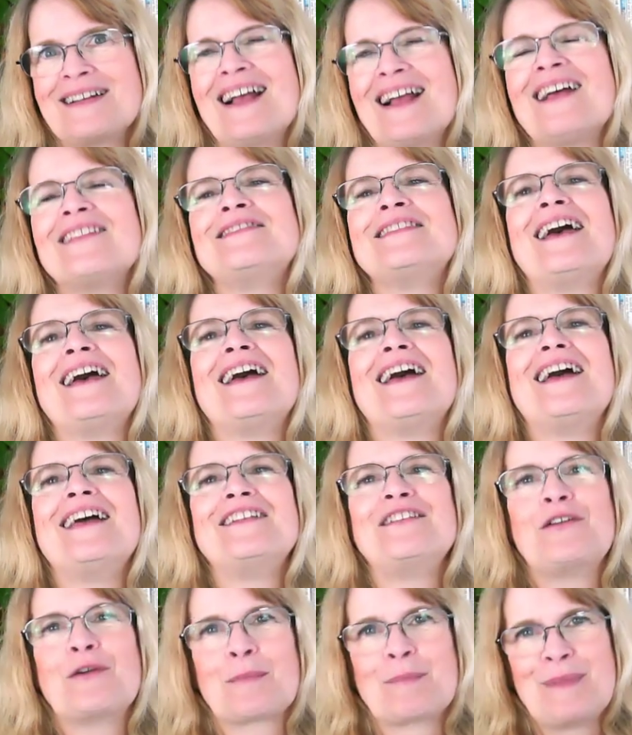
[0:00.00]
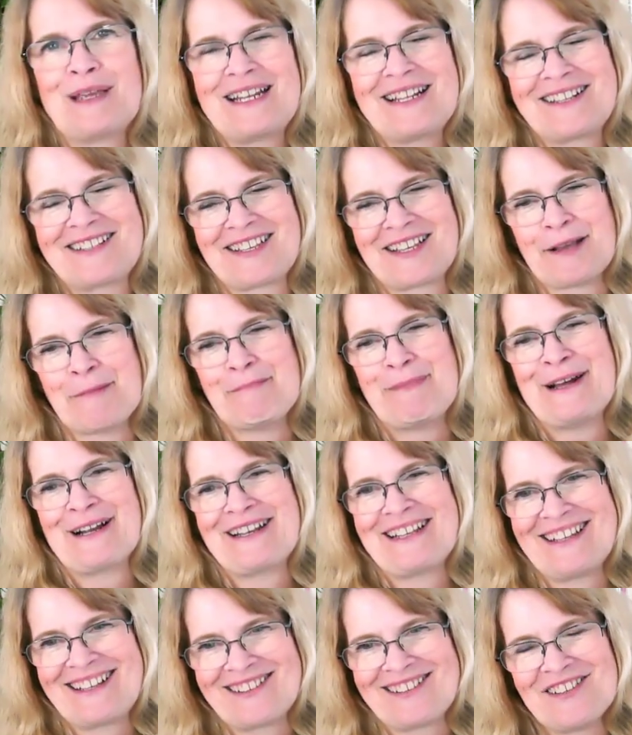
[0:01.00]
and then you're meeting
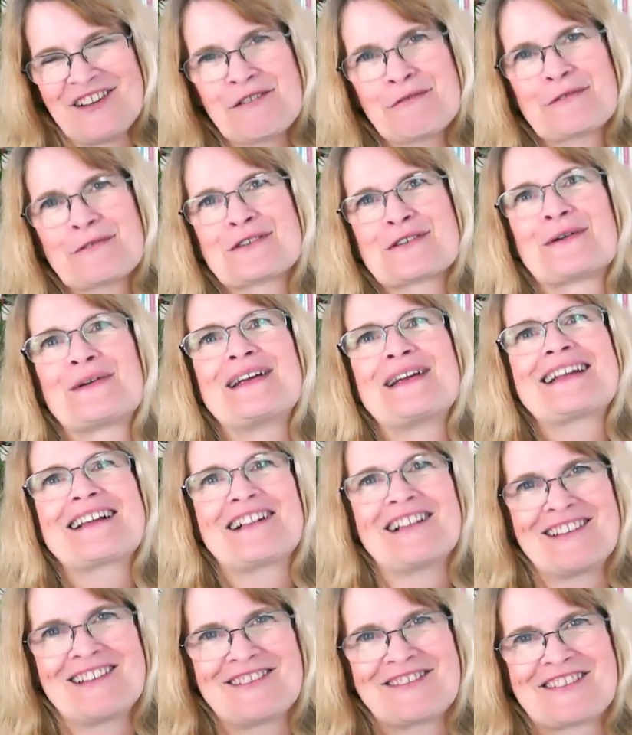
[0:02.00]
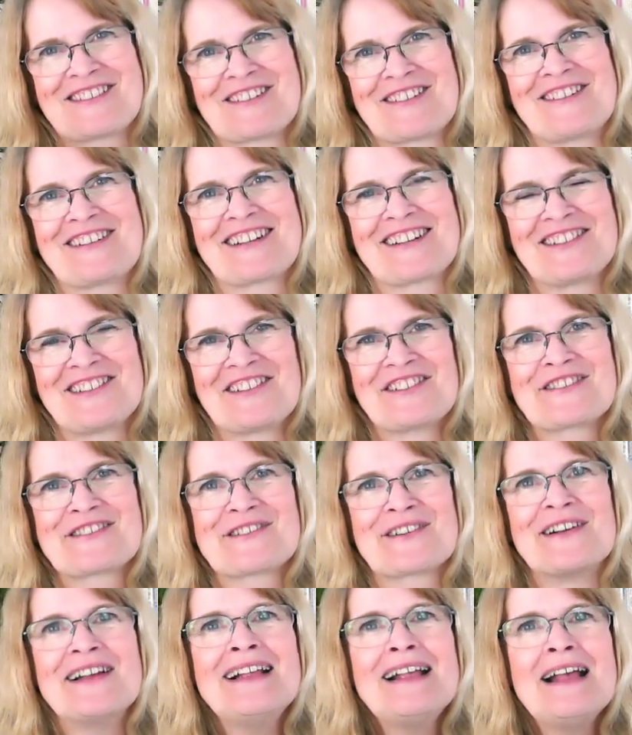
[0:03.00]
somebody closer and closer and closer.